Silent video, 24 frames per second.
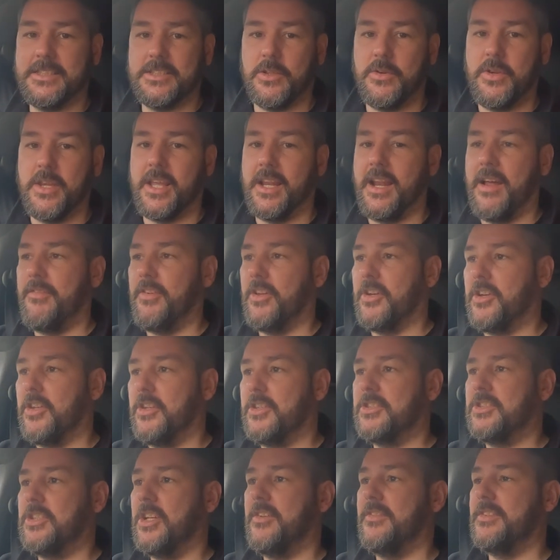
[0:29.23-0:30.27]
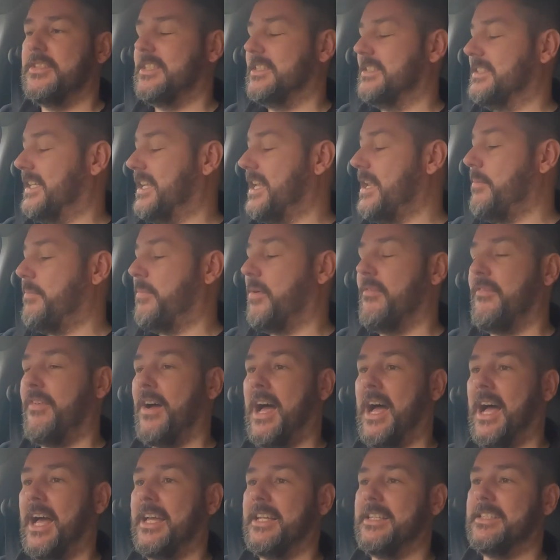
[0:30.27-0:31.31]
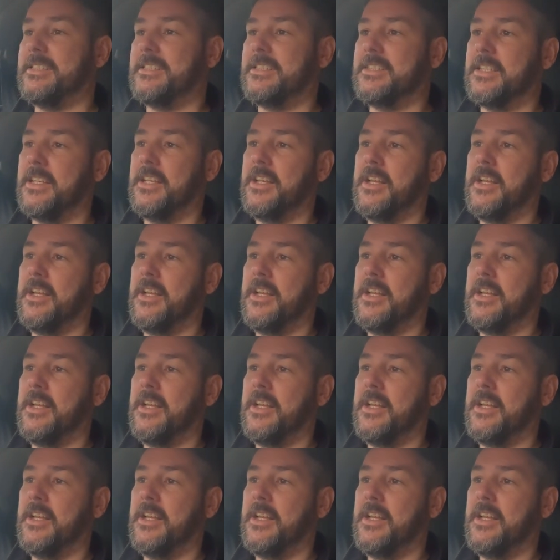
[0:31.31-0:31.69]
so you can have a look at the services he provides.